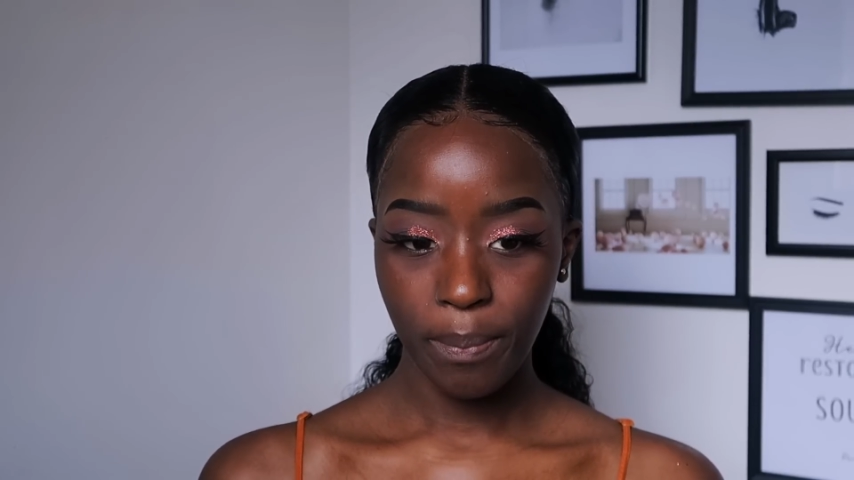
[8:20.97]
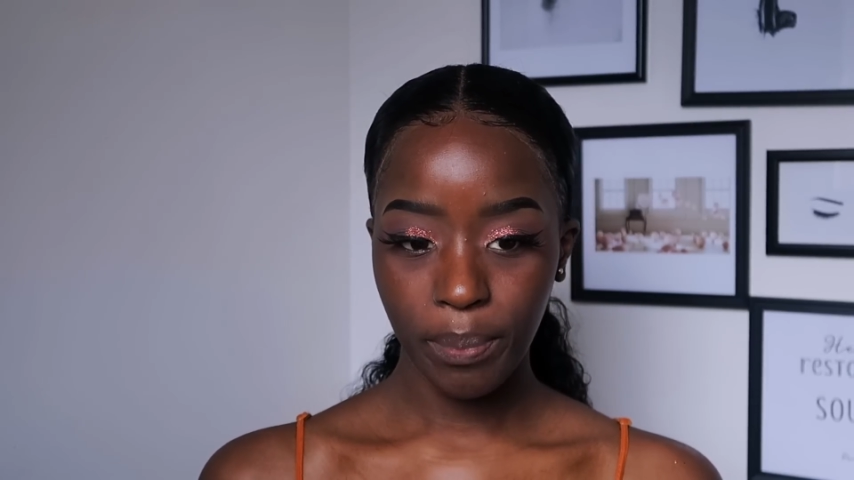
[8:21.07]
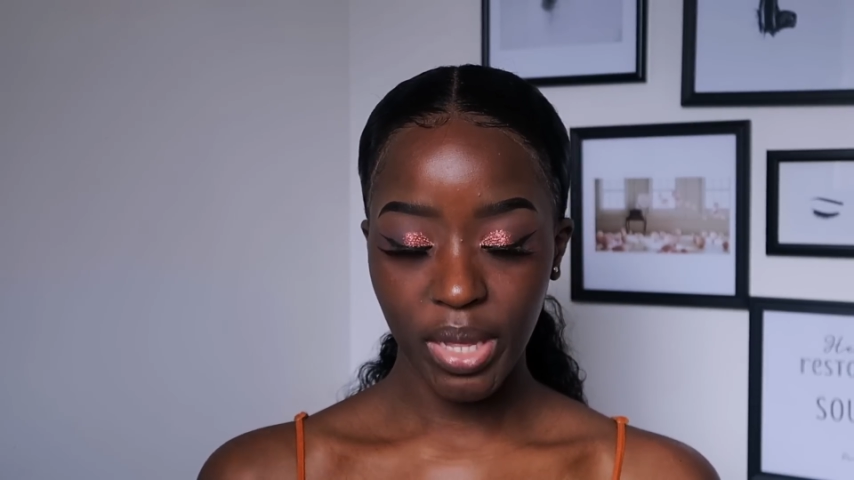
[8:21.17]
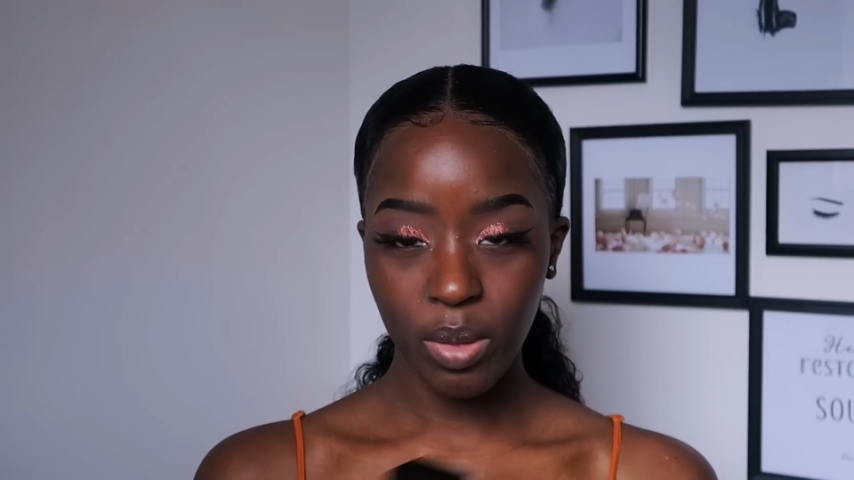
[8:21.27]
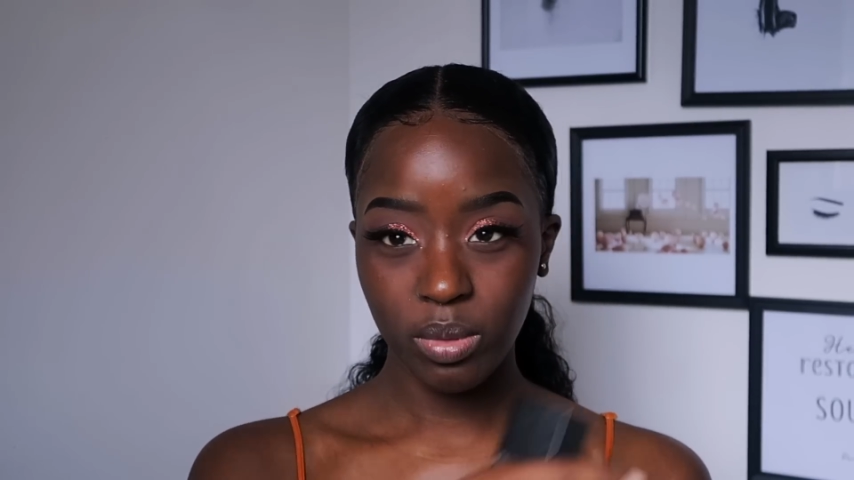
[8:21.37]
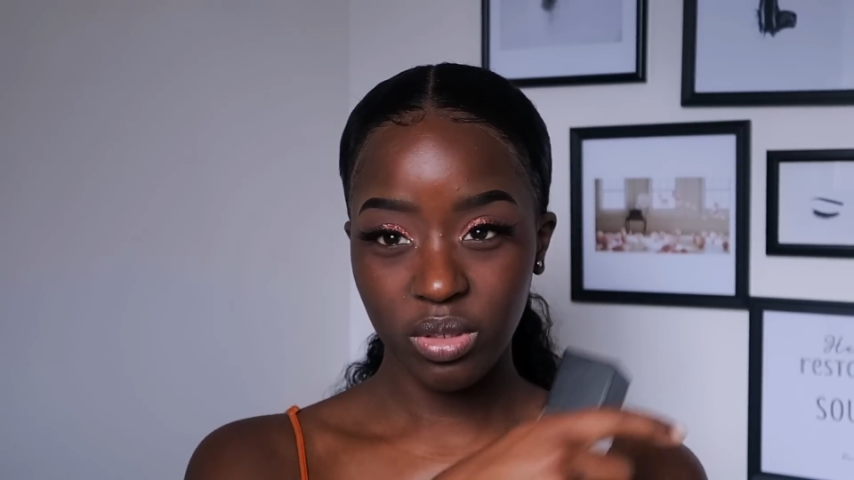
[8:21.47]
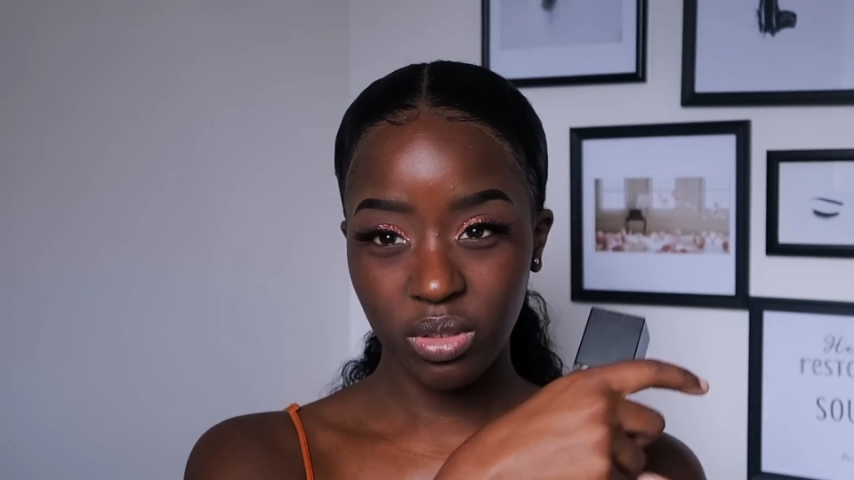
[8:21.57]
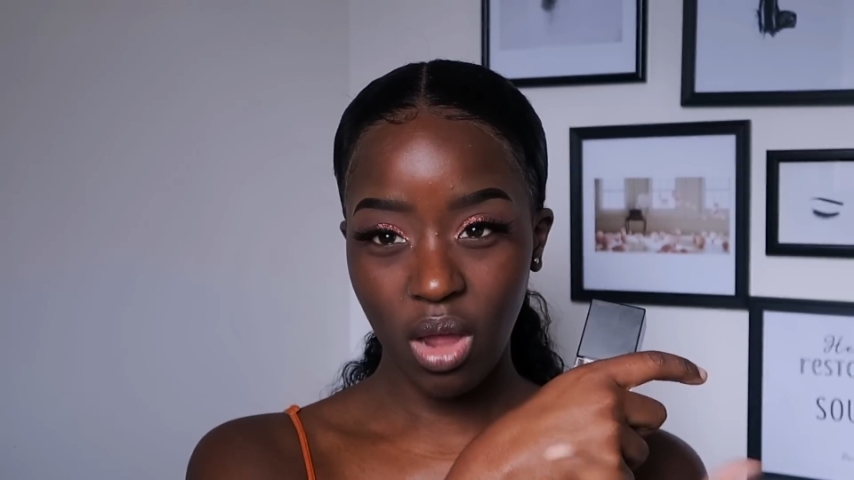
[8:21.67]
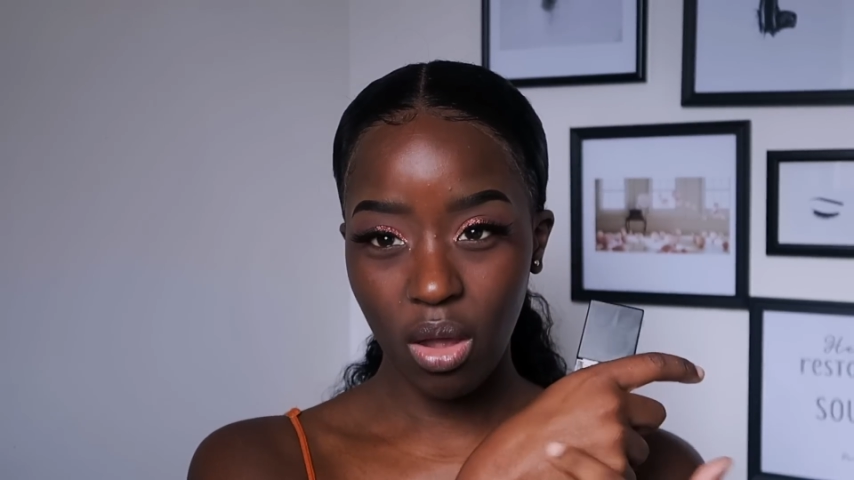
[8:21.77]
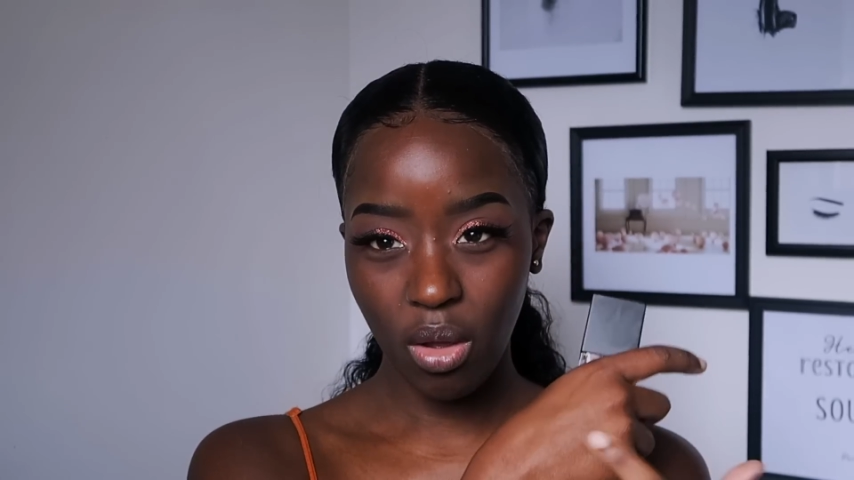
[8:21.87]
But it was
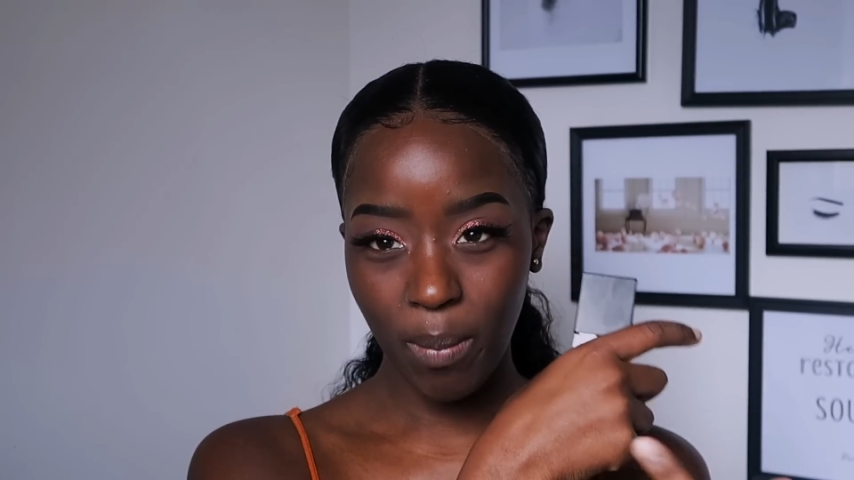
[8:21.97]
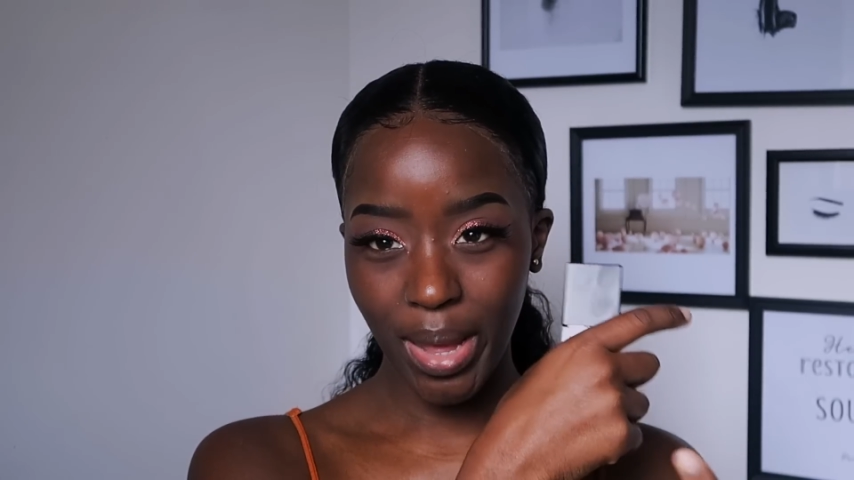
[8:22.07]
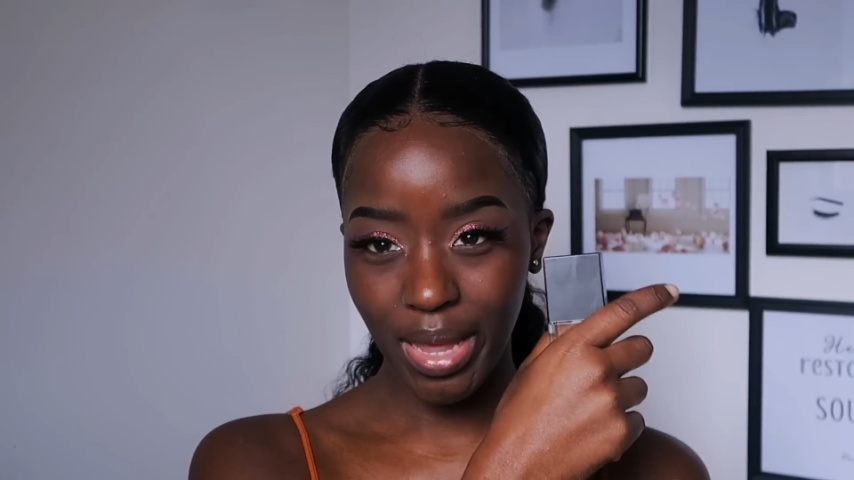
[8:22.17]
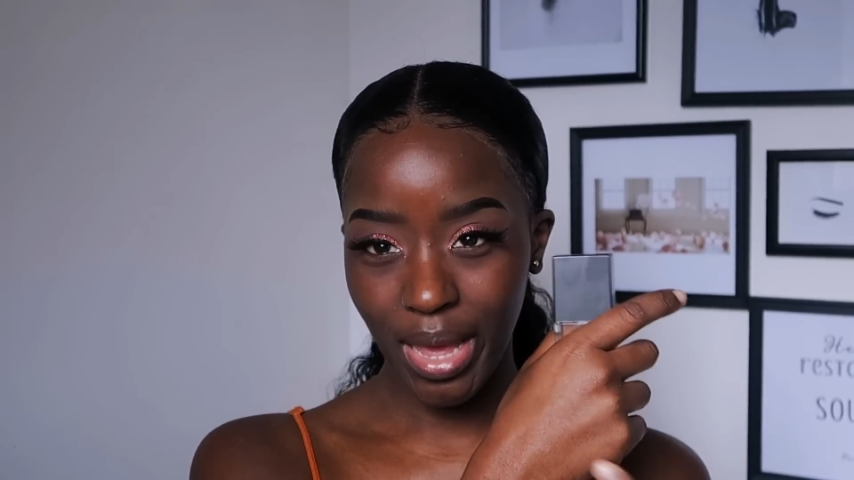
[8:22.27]
dark on my